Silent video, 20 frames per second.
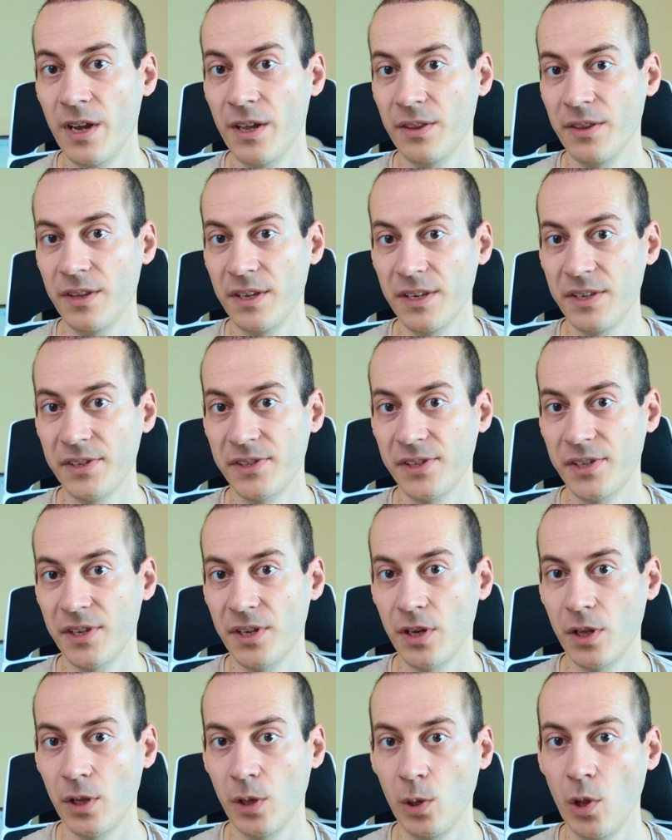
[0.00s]
these
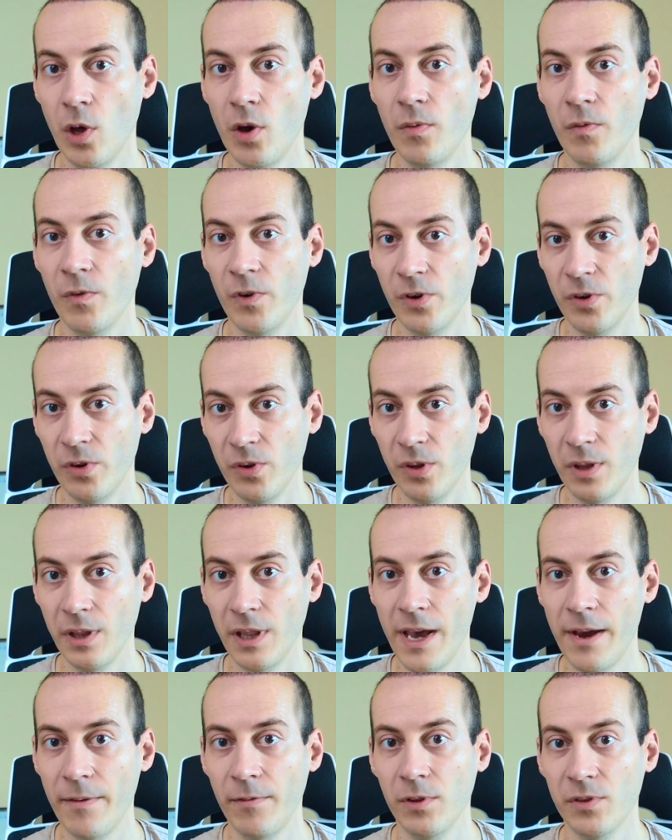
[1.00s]
lower
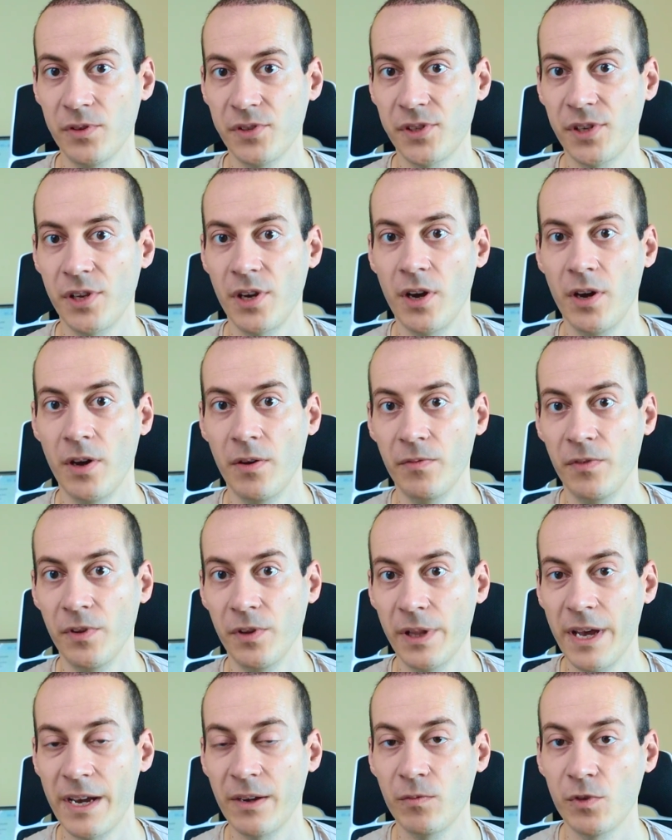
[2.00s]
levels of the
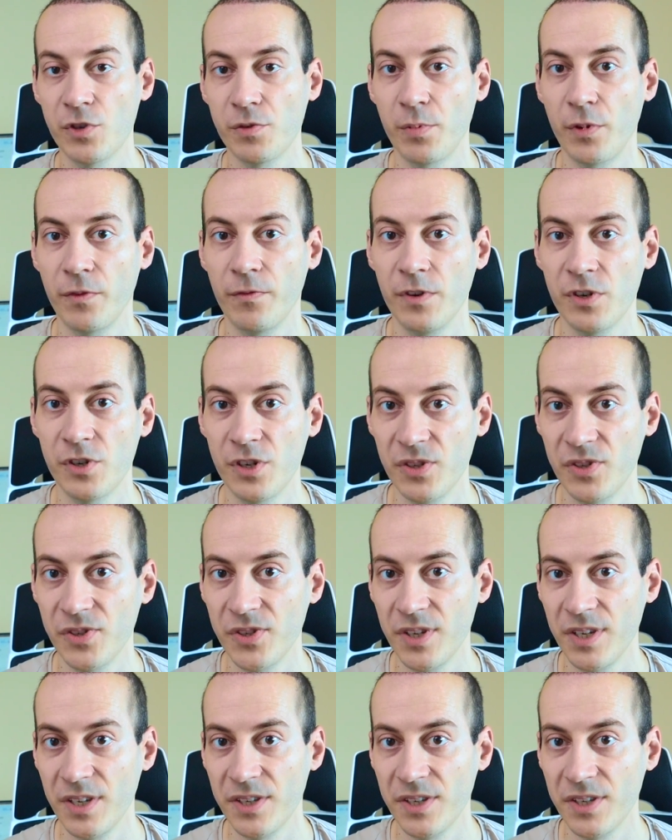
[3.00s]
language proficiency,